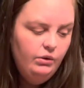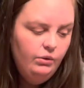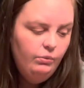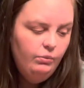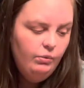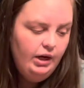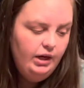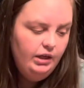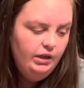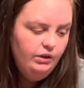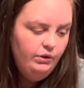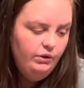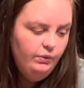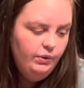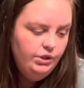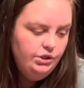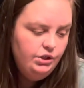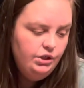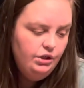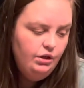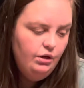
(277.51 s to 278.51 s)
write a
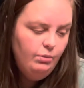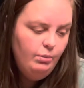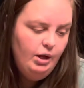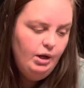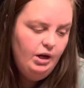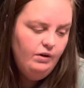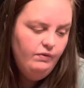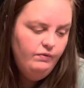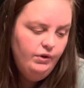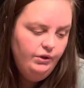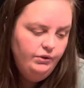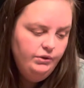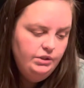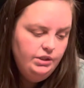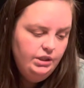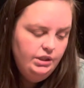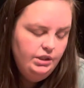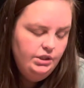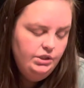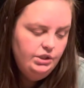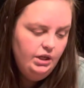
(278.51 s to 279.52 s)
question about
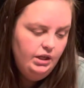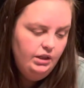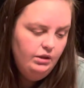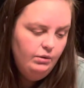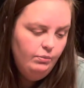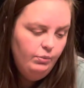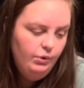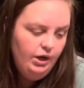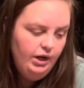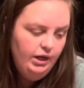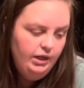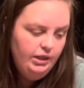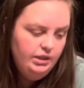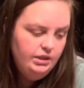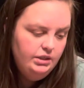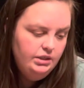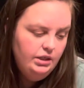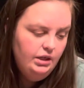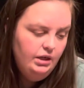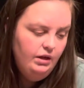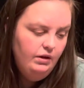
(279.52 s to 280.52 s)
voltage and the
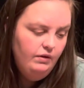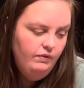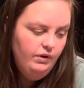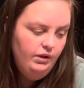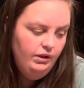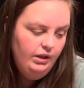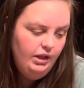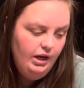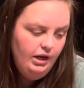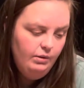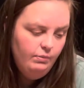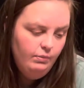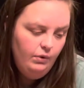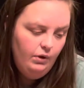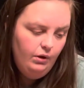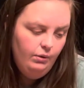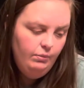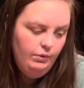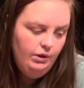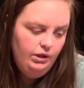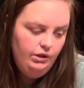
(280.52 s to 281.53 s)
brightness of a light
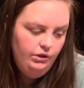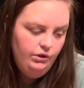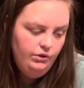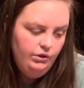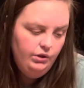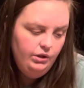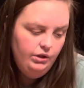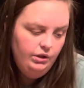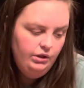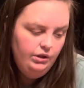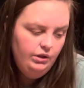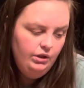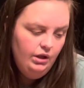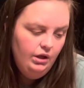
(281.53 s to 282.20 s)
bulb that you could